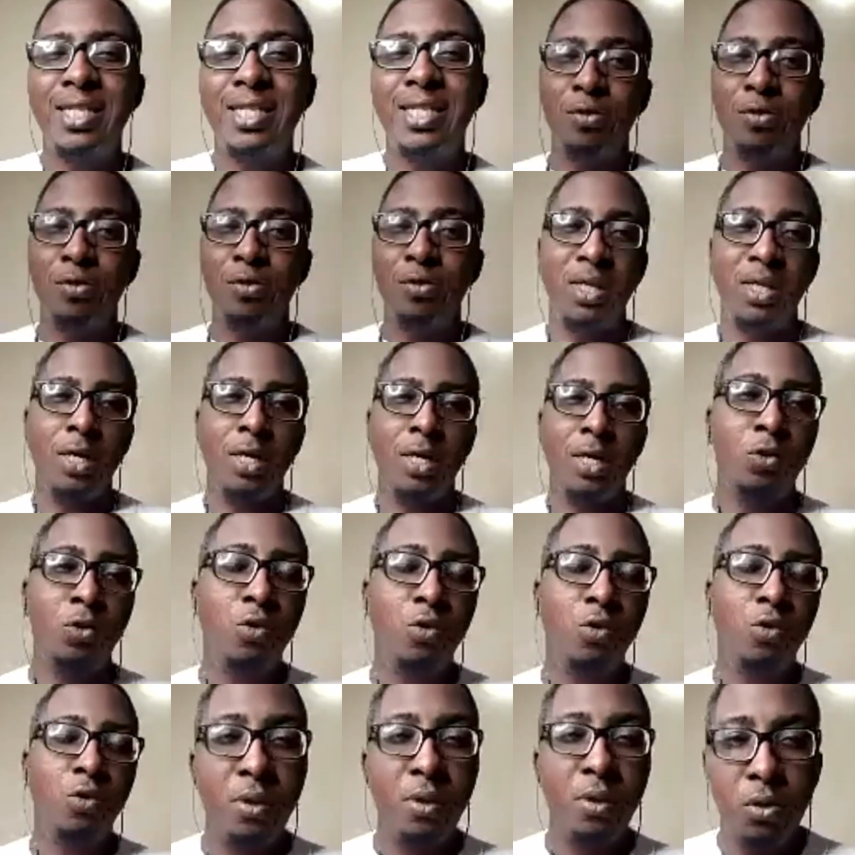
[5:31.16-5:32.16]
will take you to
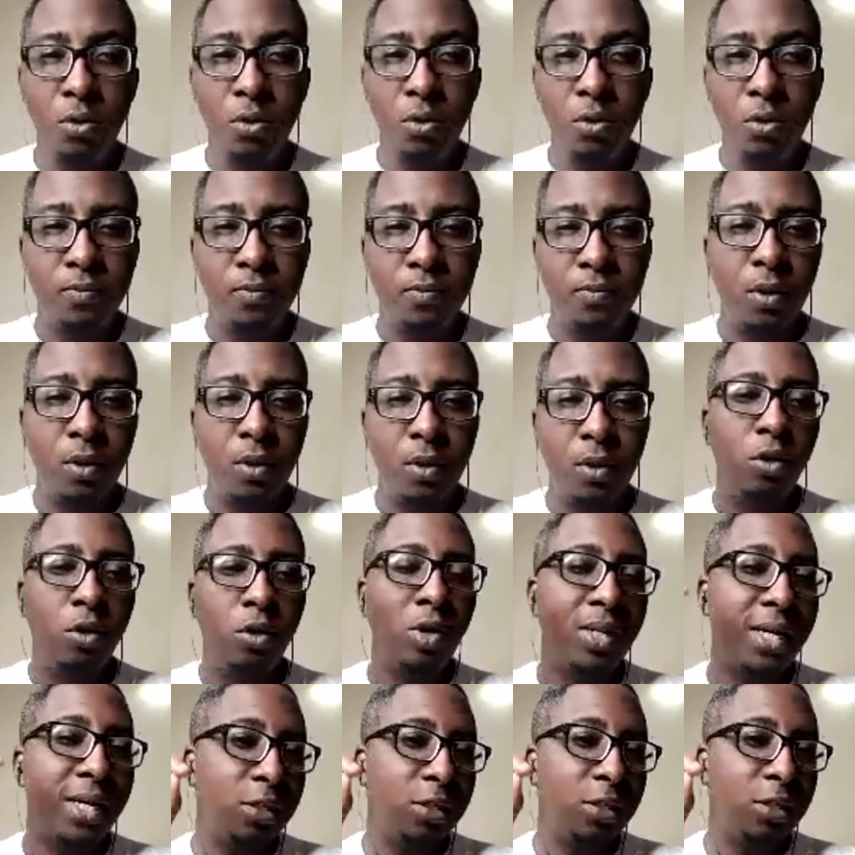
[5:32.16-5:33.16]
build your
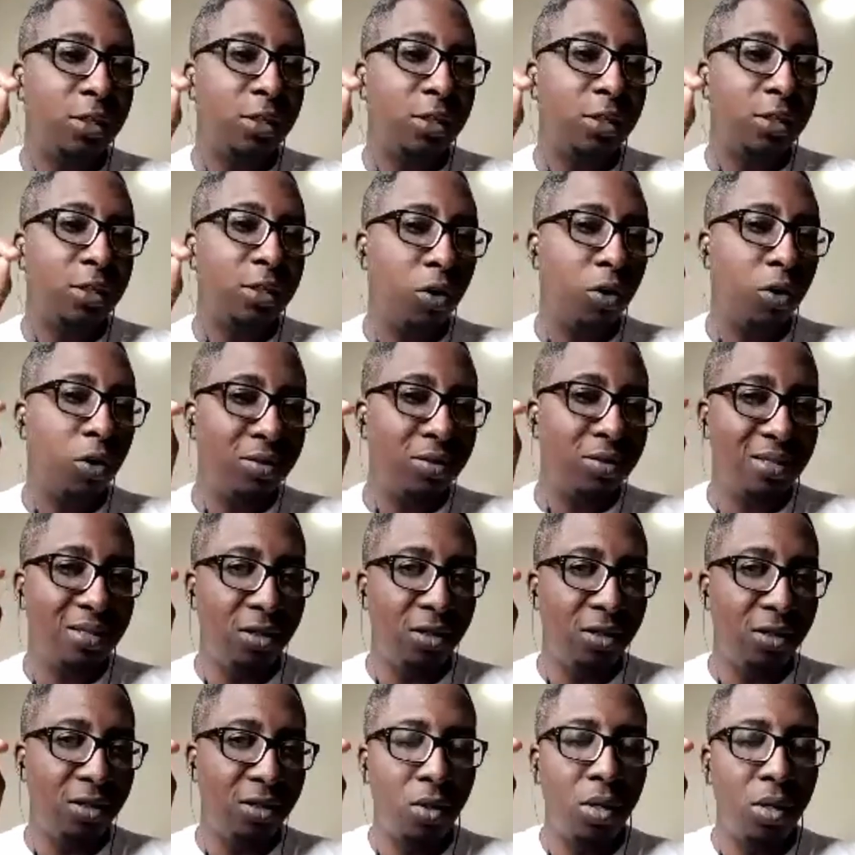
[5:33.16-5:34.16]
natural skill
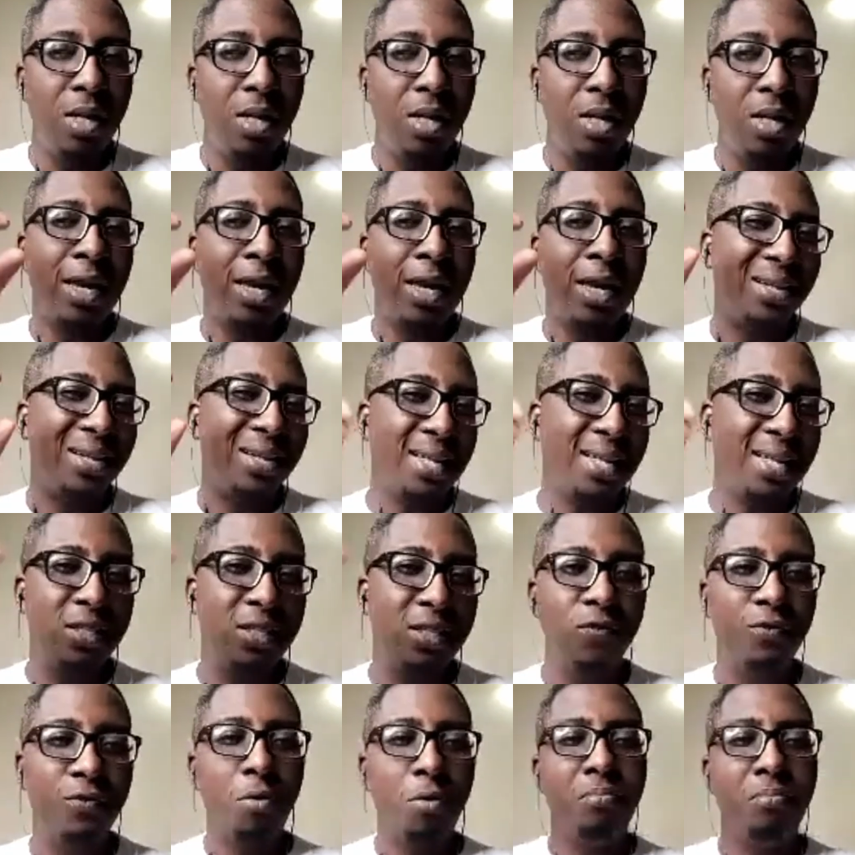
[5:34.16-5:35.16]
that you are starting
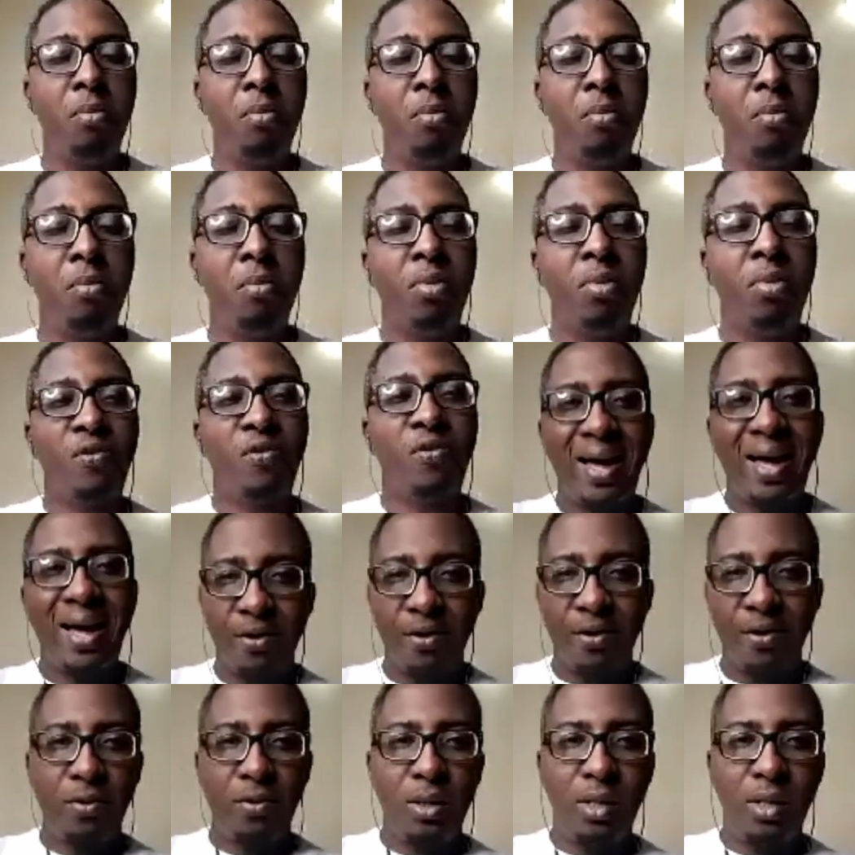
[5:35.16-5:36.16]
from maybe 5.
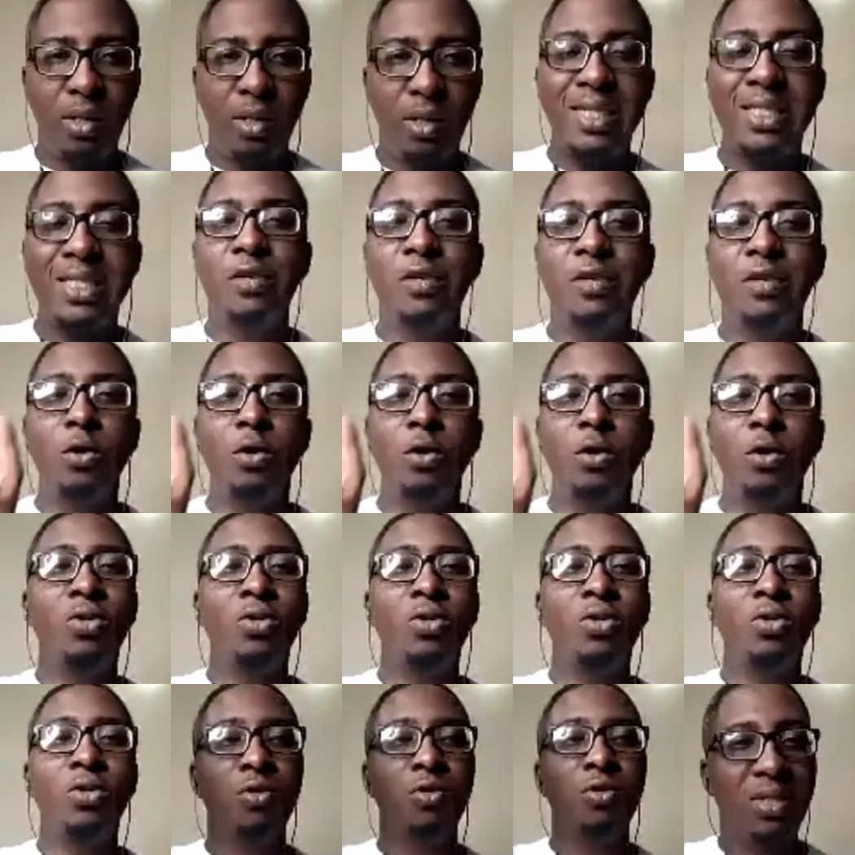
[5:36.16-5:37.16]
It's easy for you to get to 10.